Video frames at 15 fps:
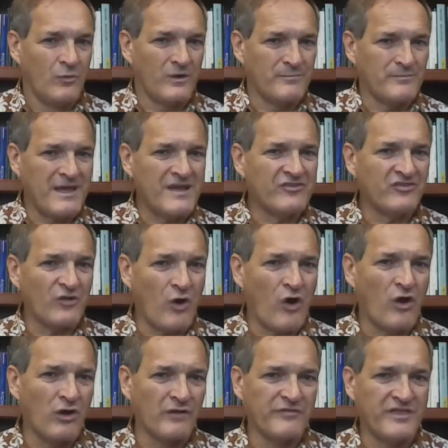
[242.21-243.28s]
What makes
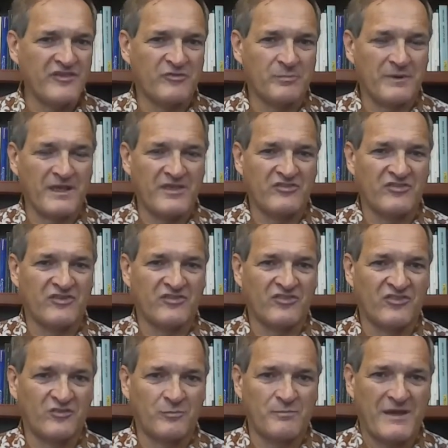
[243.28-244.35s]
all of these
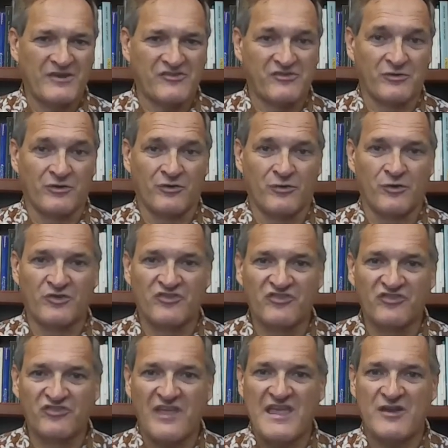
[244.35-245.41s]
places special or
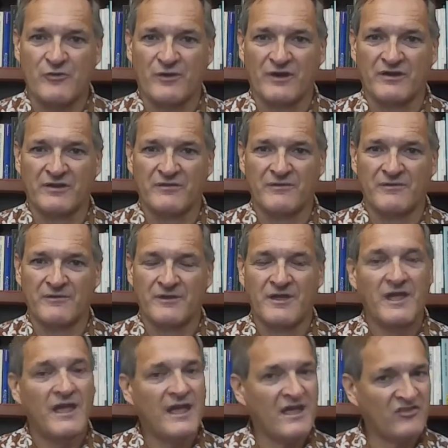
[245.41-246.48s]
sacred
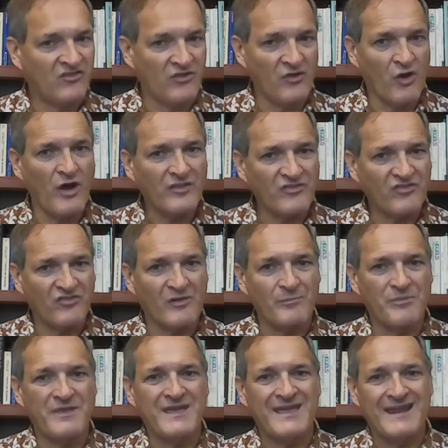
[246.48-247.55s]
is not
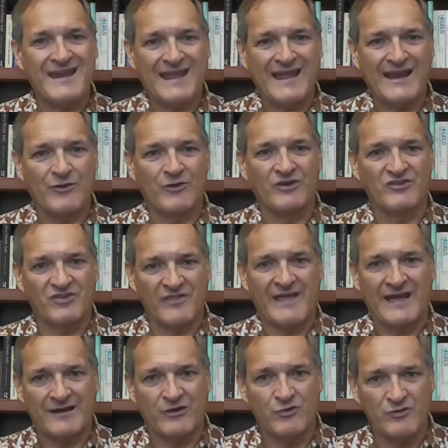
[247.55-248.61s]
something inherent to
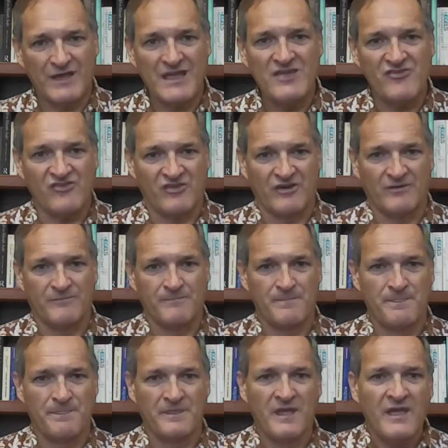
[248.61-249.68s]
that location.
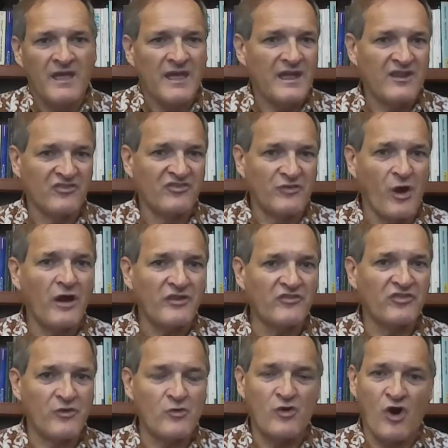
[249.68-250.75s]
It is not
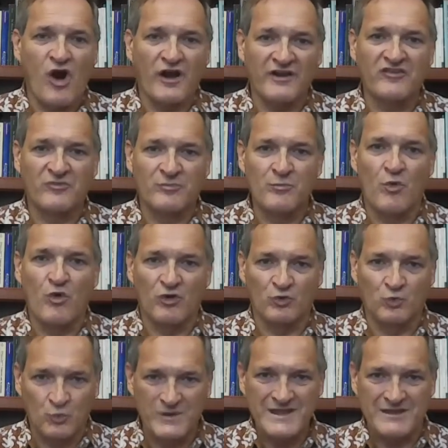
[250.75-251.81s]
as though God is more
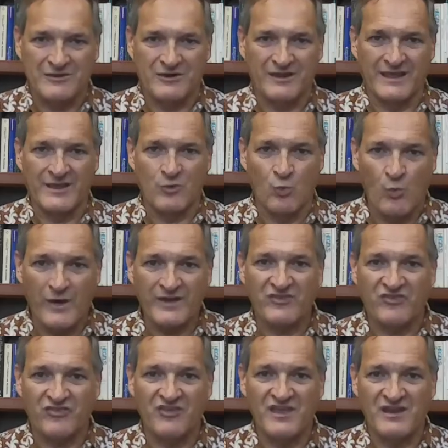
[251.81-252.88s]
real in one
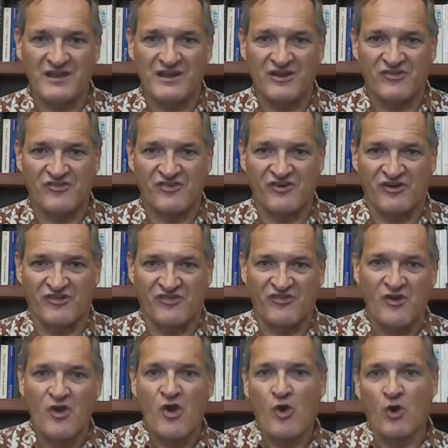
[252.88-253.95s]
seat in a
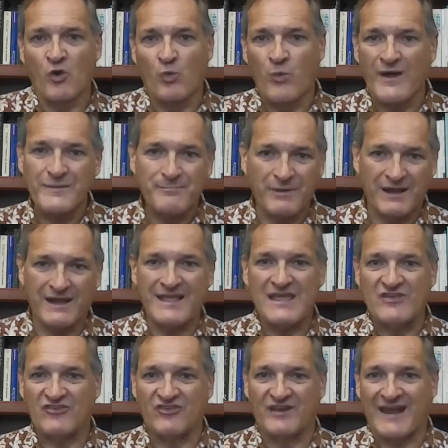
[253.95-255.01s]
church or one
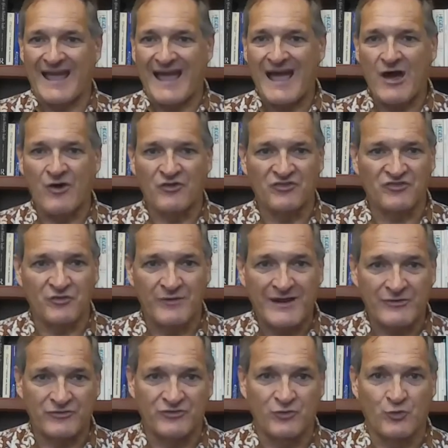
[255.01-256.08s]
place in a house or
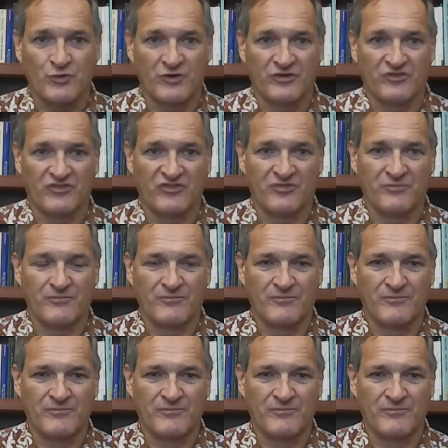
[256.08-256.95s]
outdoors.